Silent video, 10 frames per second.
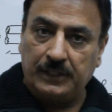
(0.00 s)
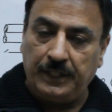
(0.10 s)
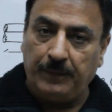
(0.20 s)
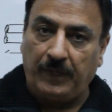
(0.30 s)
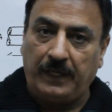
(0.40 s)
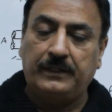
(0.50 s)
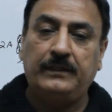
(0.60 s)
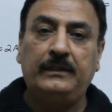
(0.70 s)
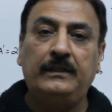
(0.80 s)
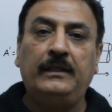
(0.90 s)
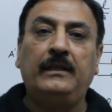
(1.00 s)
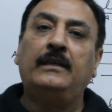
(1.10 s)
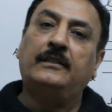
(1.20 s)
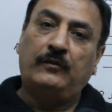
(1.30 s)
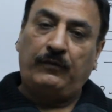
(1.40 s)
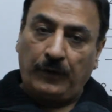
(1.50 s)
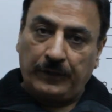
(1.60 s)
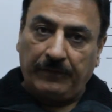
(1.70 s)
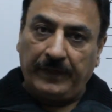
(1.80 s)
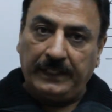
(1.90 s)
C part. So
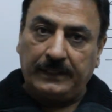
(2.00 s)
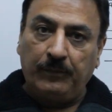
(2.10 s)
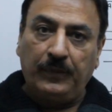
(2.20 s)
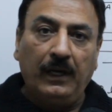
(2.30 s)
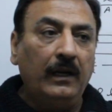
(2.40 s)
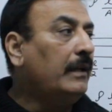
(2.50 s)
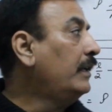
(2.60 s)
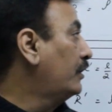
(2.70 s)
found it very simple.